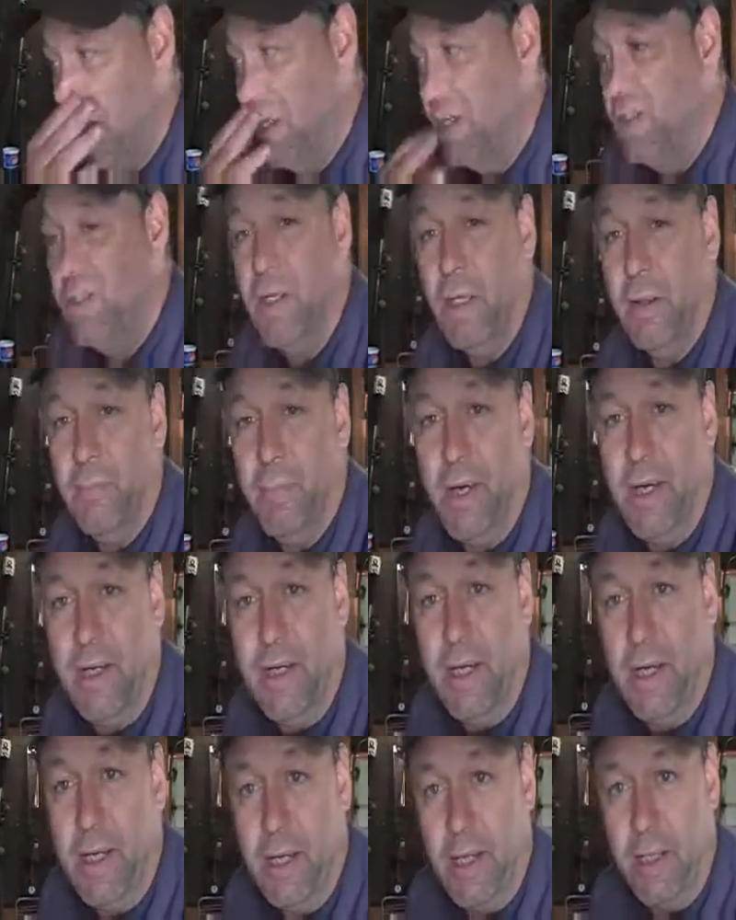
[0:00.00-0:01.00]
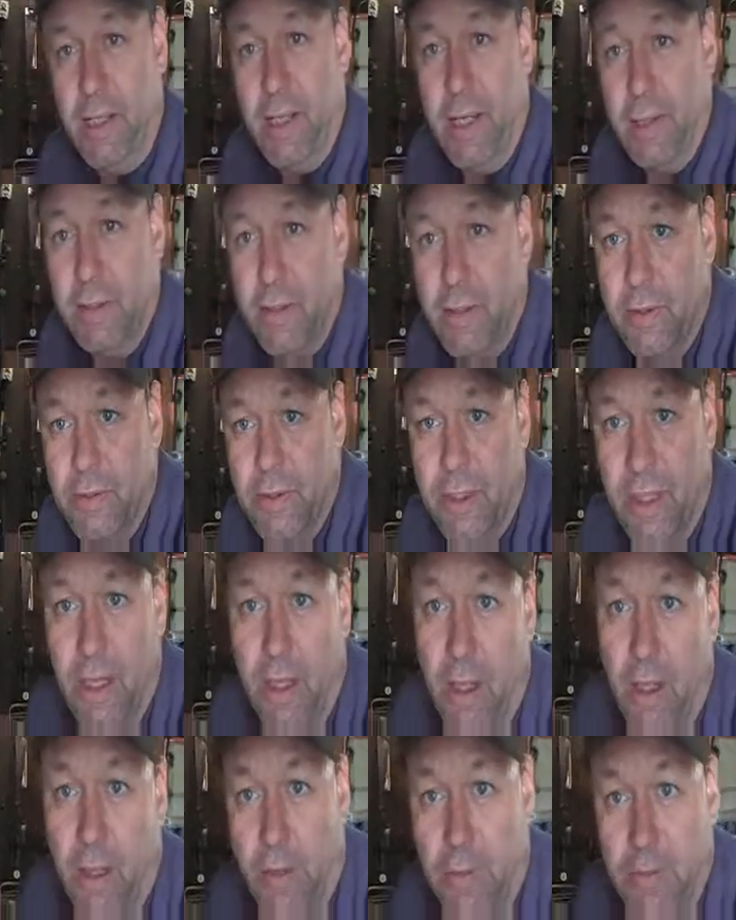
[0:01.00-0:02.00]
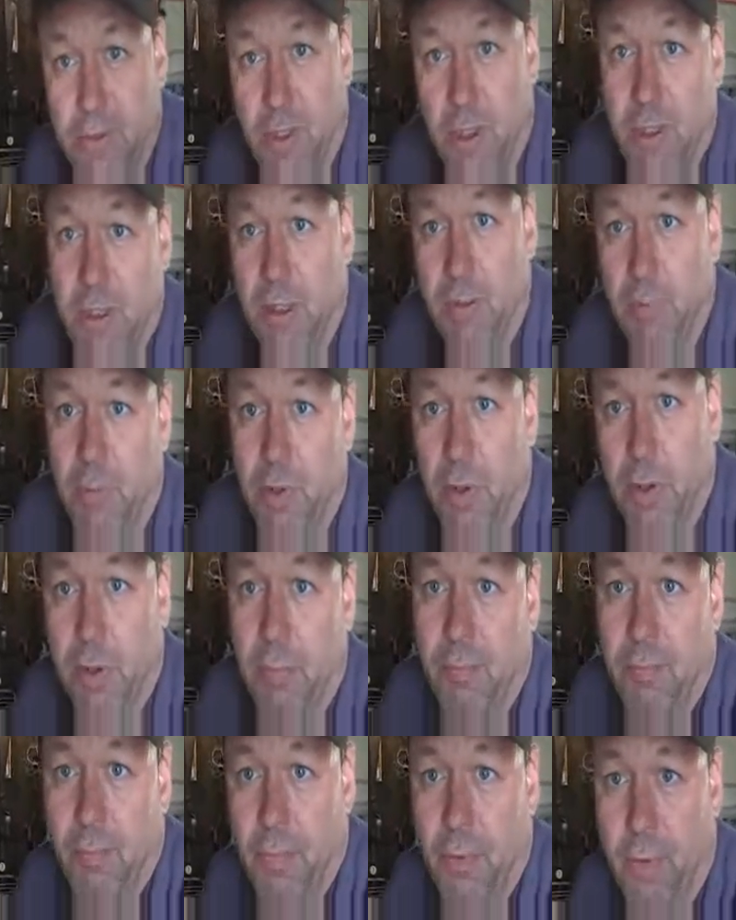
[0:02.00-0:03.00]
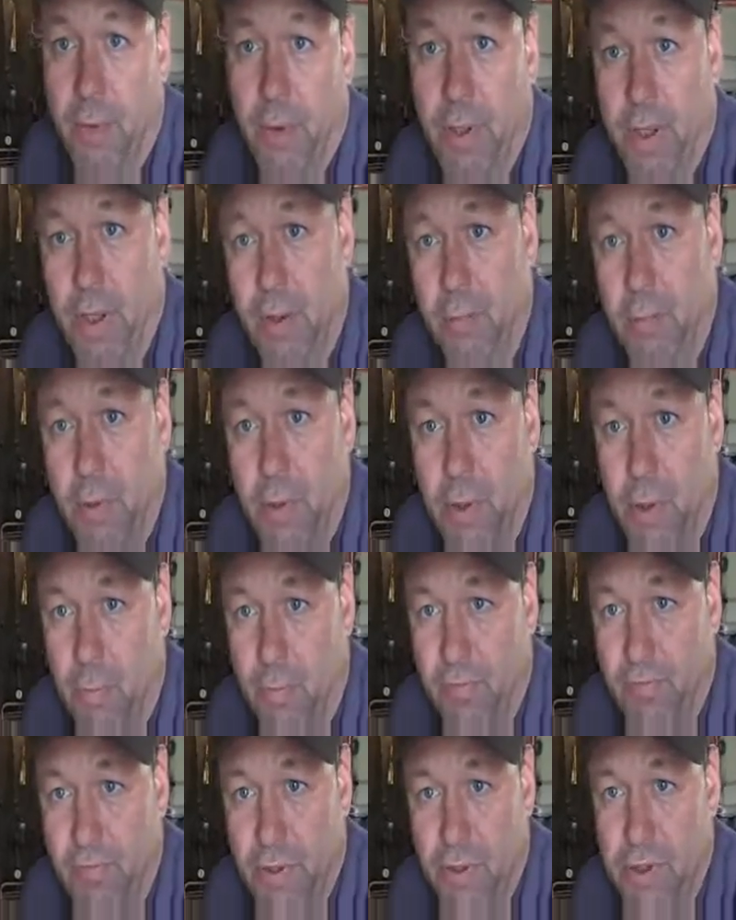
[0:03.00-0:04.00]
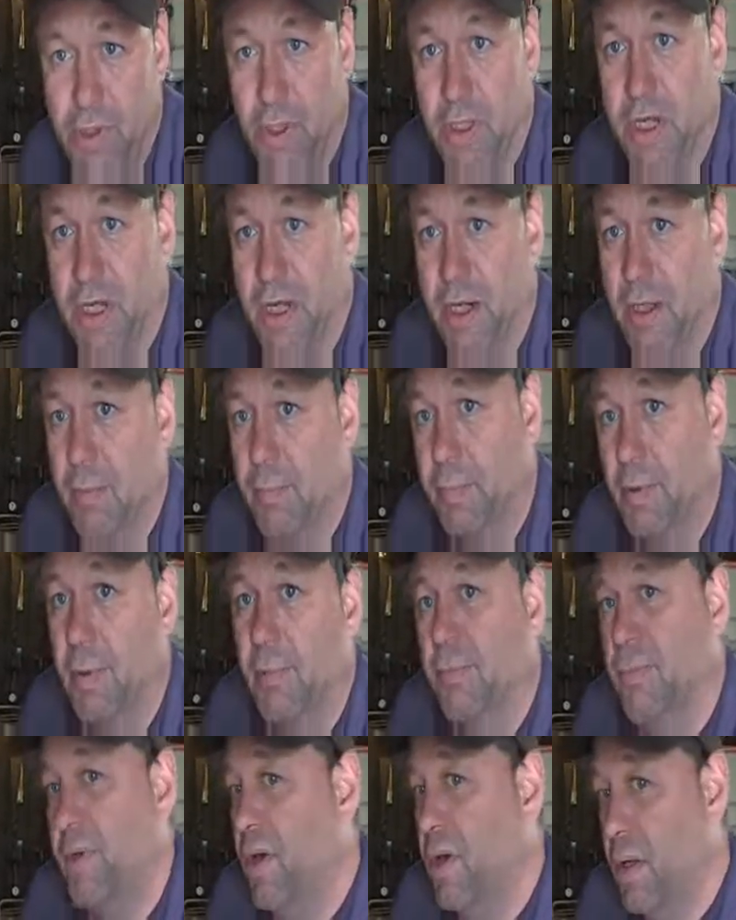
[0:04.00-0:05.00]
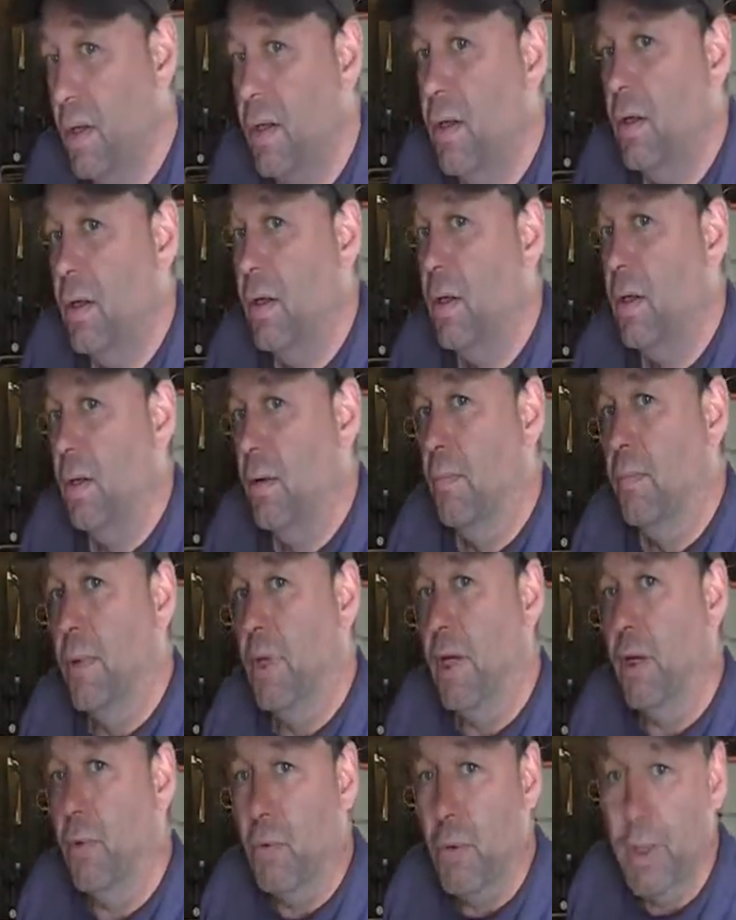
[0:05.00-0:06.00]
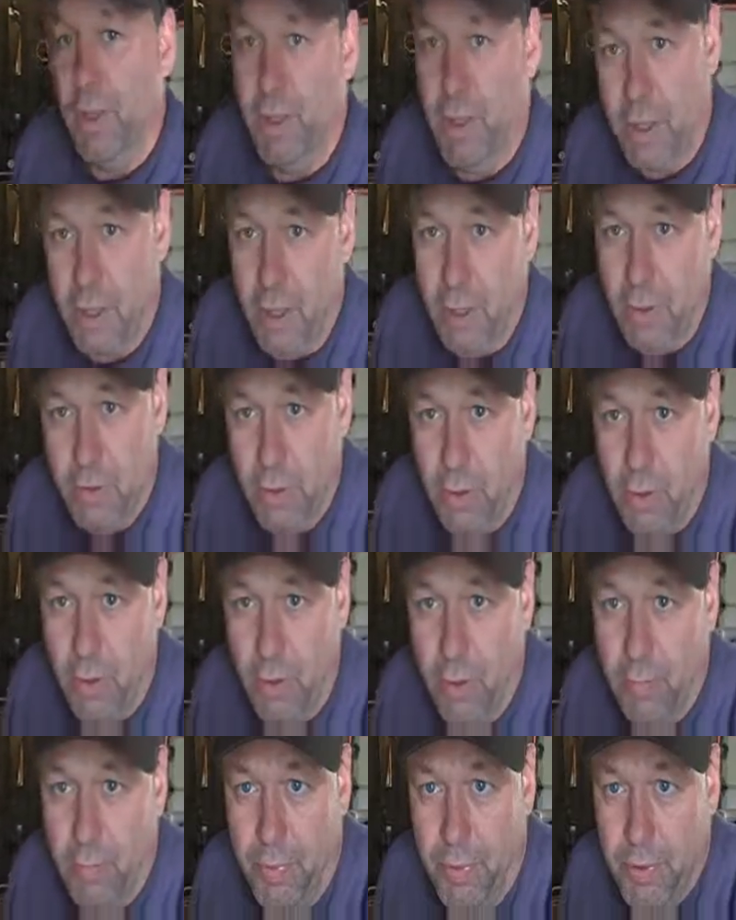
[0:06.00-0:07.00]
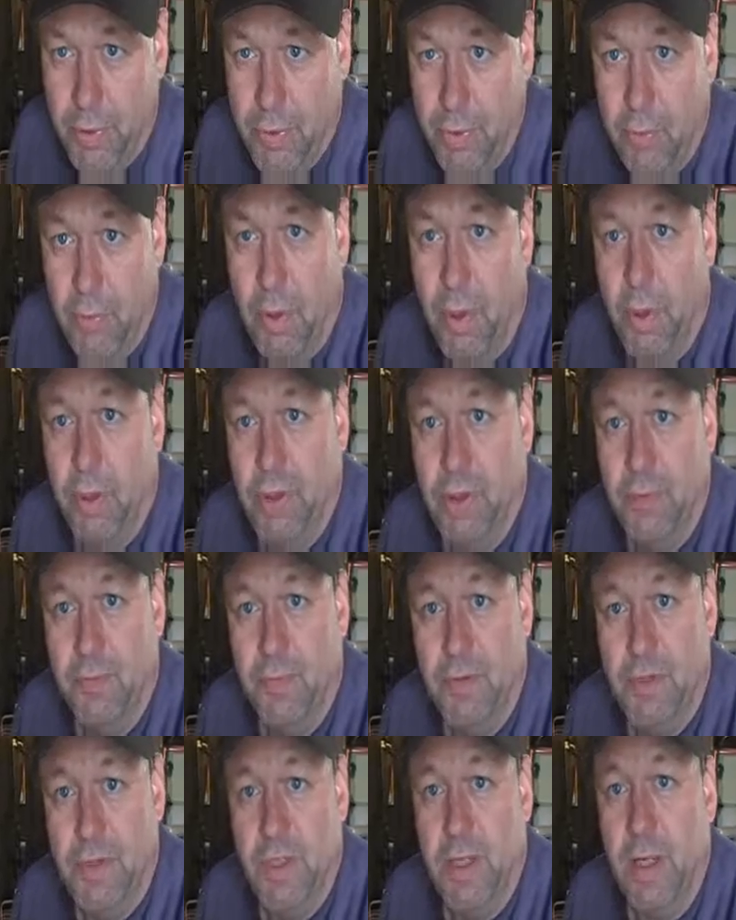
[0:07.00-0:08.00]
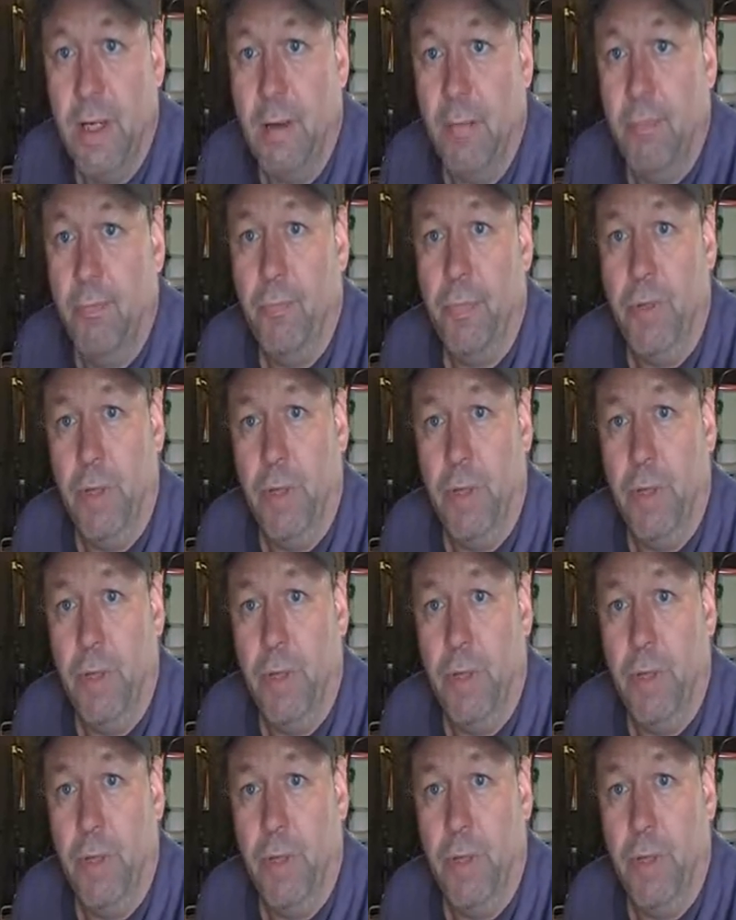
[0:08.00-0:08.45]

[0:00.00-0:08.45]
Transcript: It's like, by God, I got this now. It's like I'm gonna learn how to become efficient at it. But I took a little bit too large of a step.